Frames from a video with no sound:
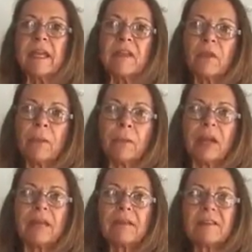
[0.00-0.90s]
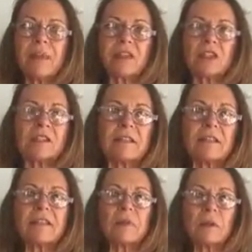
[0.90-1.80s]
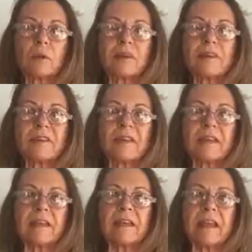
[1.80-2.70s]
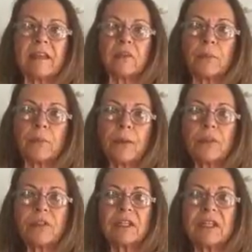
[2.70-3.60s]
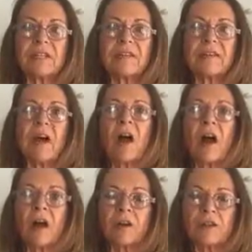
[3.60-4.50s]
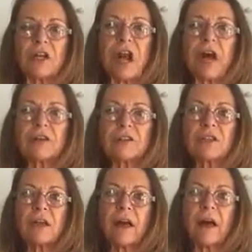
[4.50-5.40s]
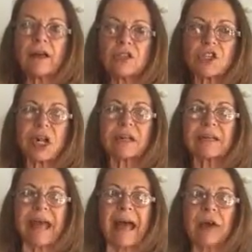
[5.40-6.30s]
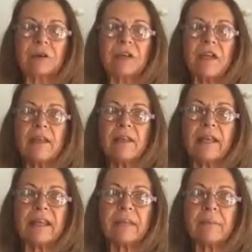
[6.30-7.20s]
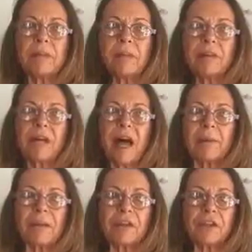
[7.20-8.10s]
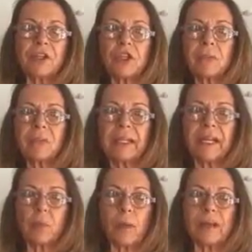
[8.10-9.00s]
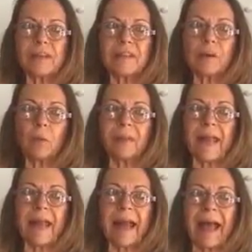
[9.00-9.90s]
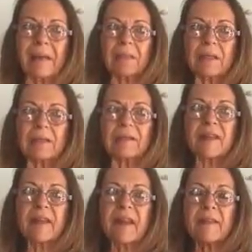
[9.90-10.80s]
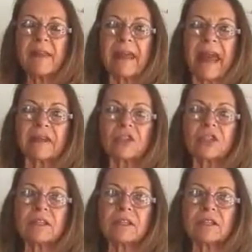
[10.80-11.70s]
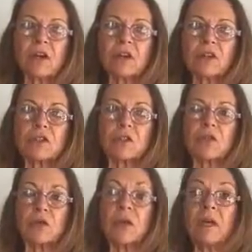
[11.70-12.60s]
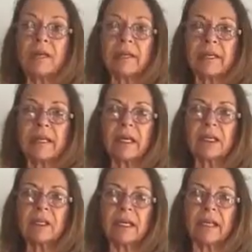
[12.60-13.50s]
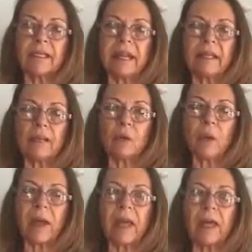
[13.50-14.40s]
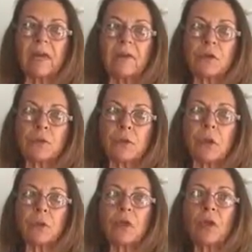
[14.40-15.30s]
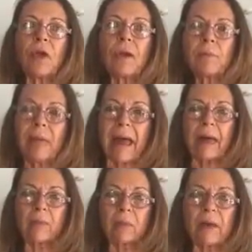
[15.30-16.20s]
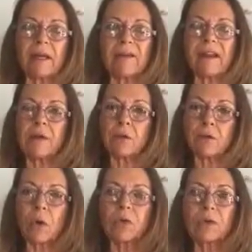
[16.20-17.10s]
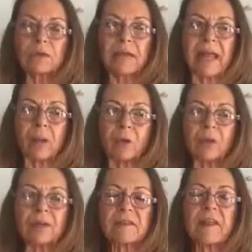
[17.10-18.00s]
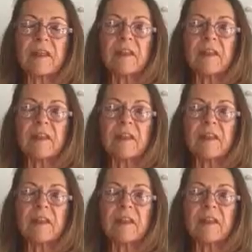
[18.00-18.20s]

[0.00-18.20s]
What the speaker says: In the brain especially, this is where we see that if proteins are not shuttled out, they can build up and accumulate waste. And when that happens, they actually start to kill and get in the way of neuronal pathways and neuronal networks.